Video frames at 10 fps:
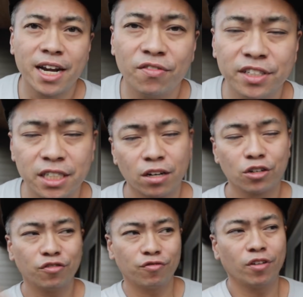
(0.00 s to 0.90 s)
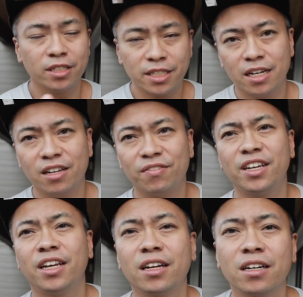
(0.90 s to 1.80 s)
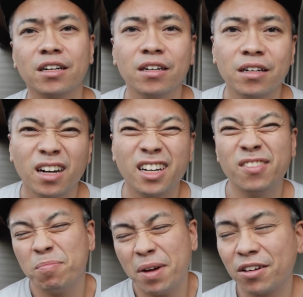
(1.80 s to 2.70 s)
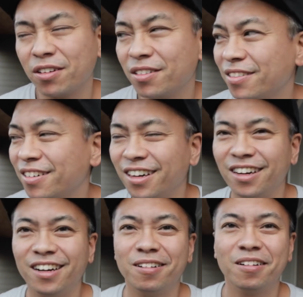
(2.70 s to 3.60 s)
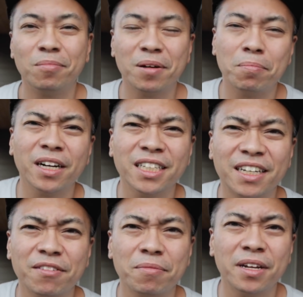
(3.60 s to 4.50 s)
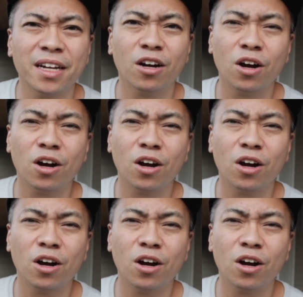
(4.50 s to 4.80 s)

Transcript: now visiting our good friends that live here. And even better, my buddy's giving me a